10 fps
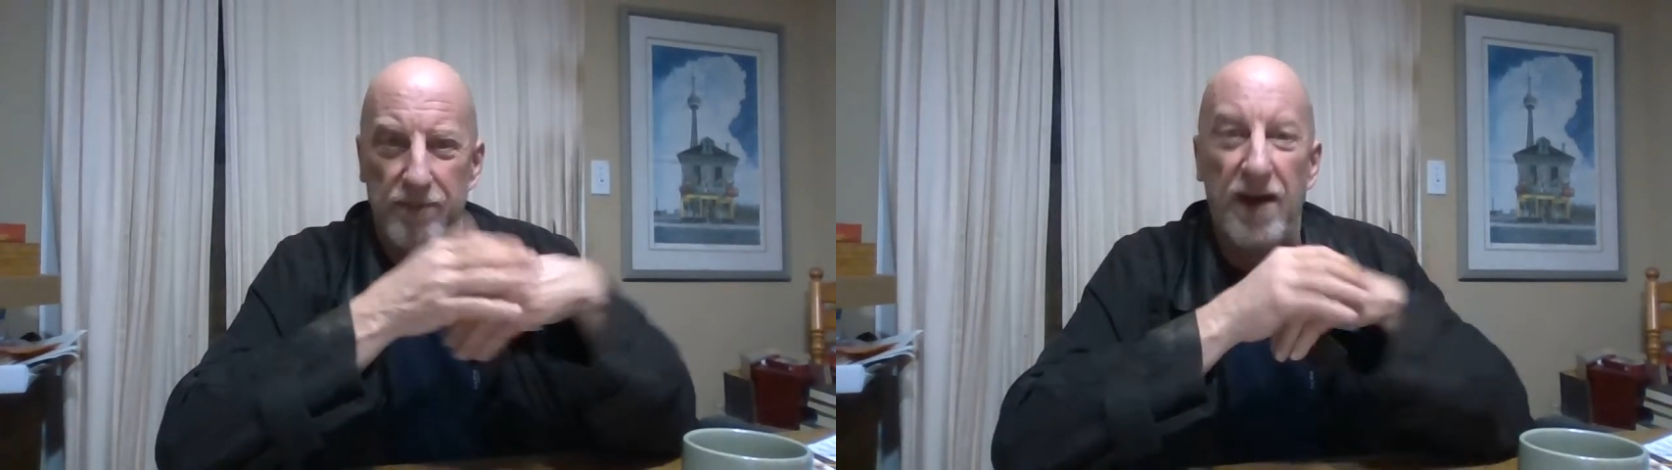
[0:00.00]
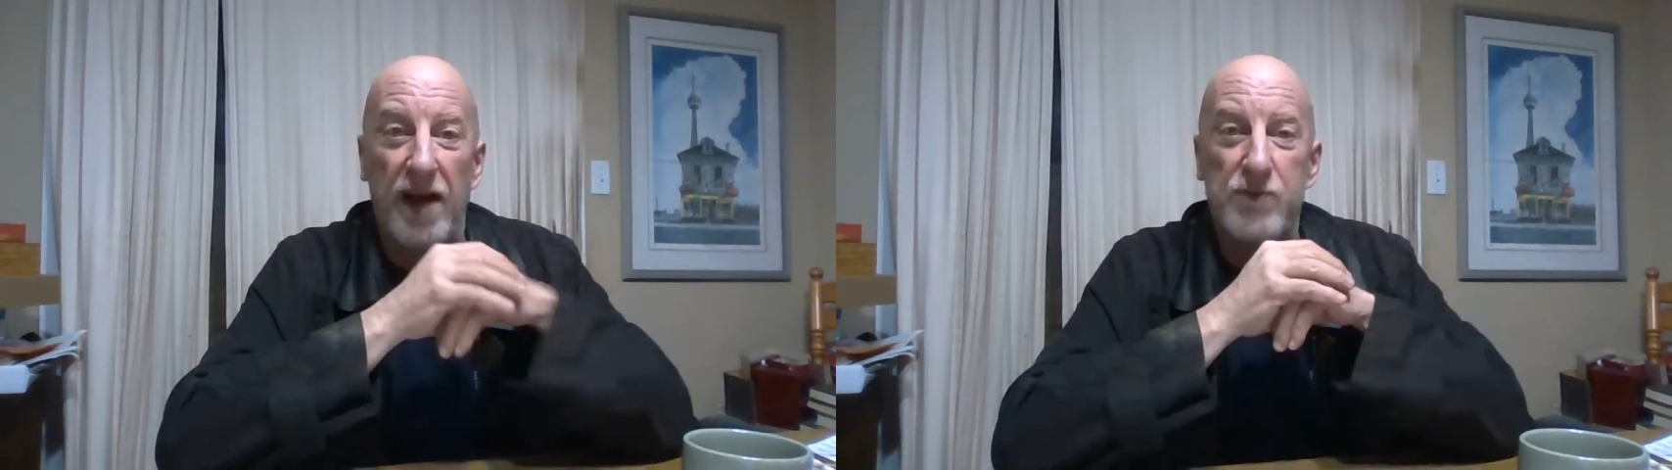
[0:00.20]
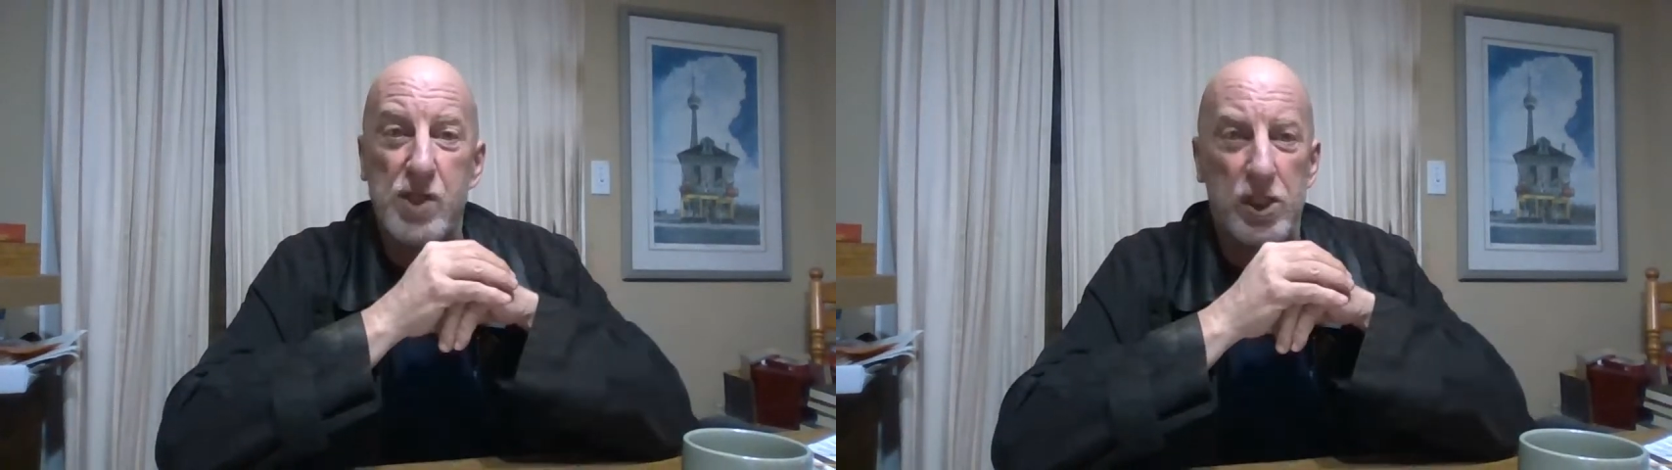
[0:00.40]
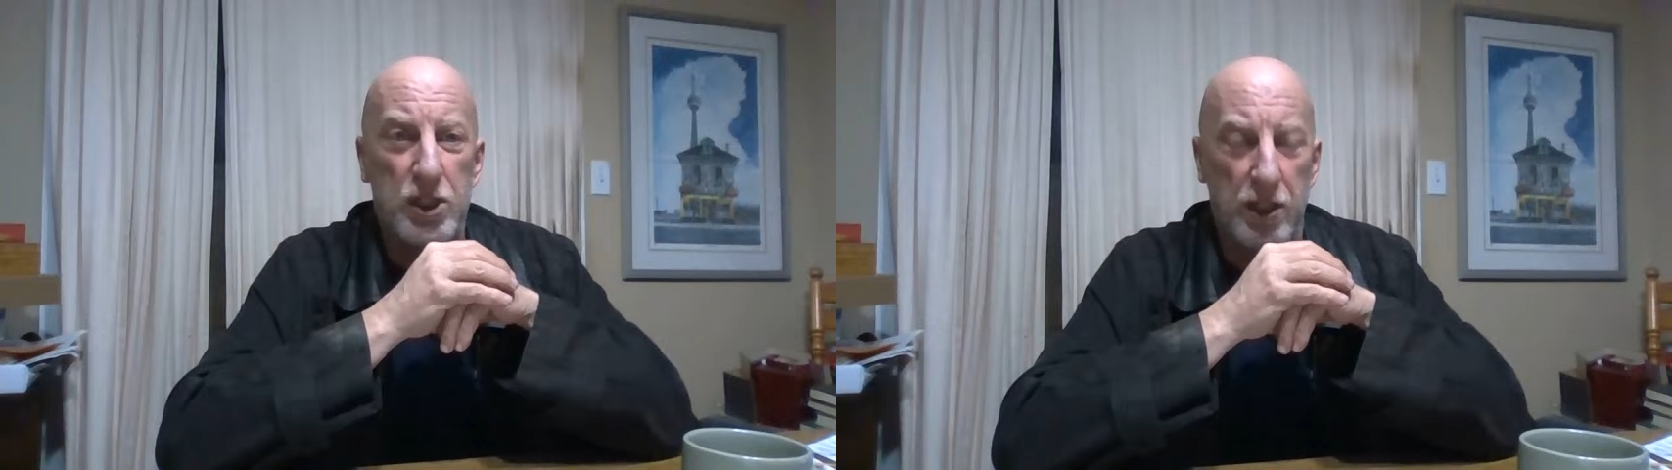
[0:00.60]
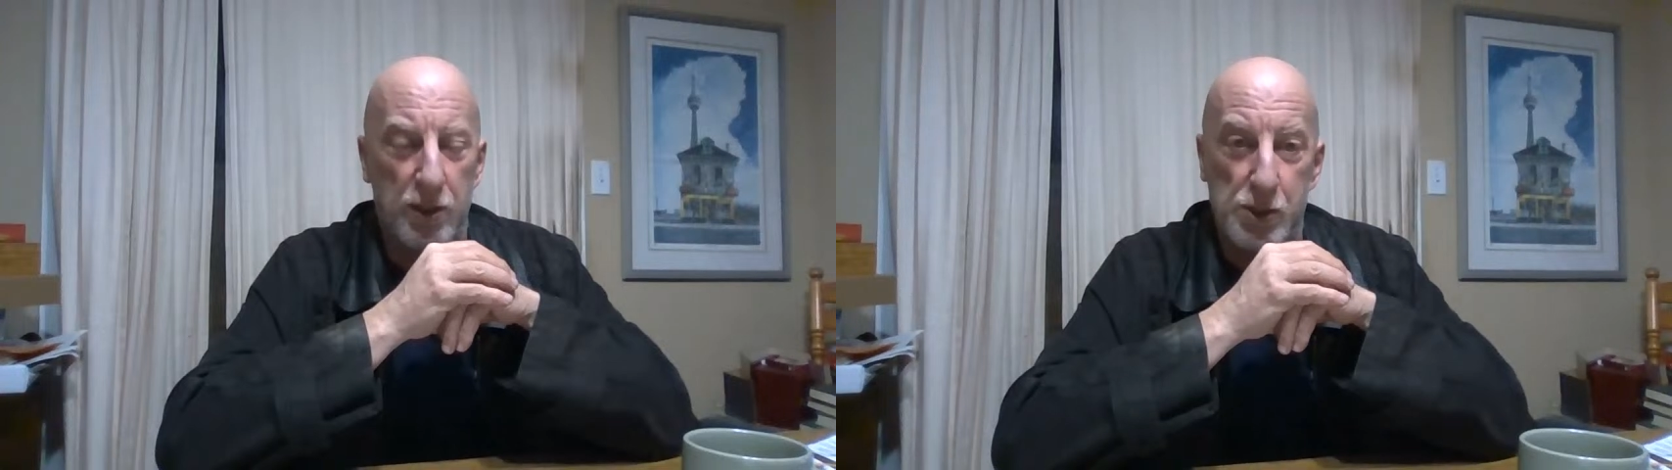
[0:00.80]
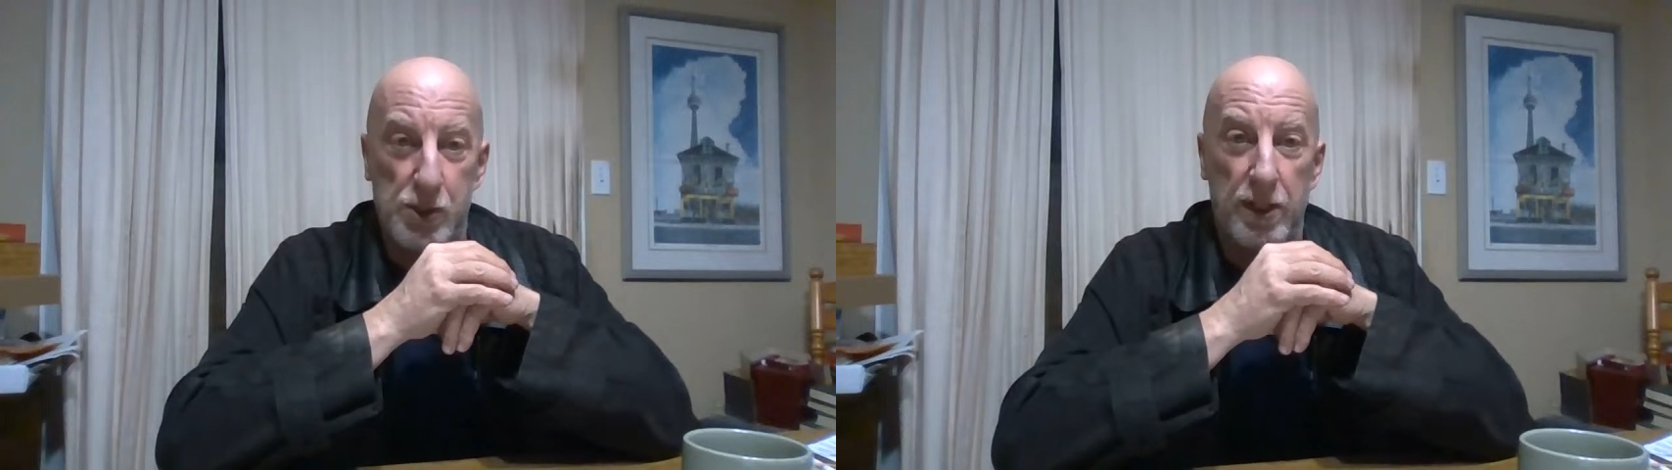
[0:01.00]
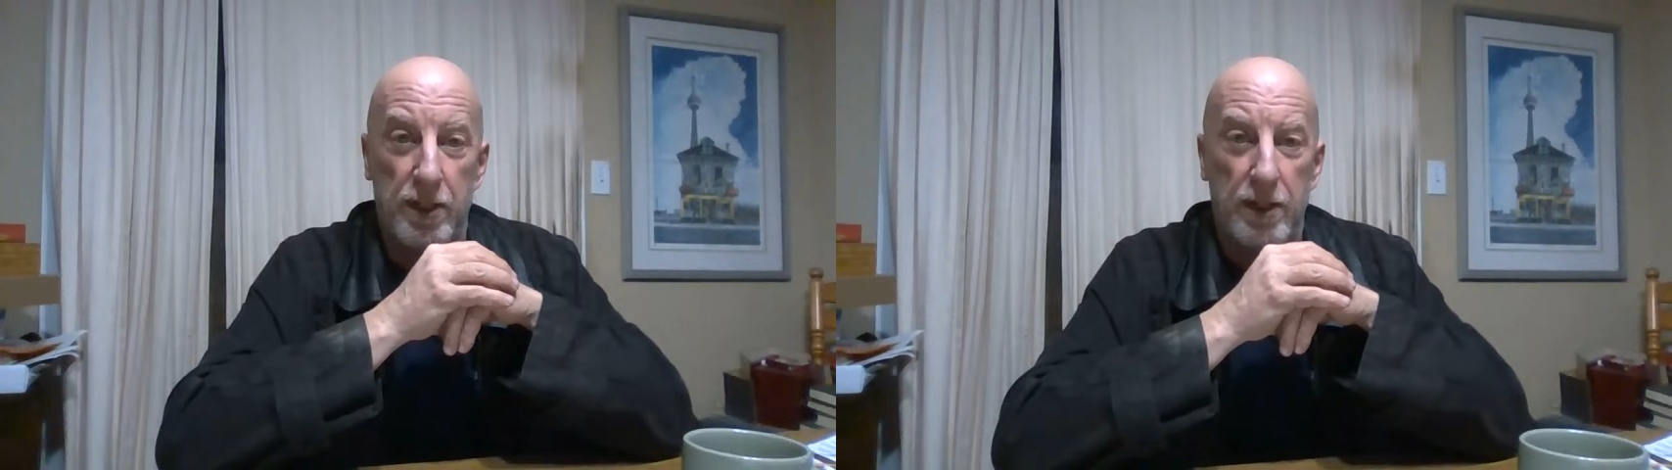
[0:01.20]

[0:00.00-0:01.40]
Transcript: 5, 6 years.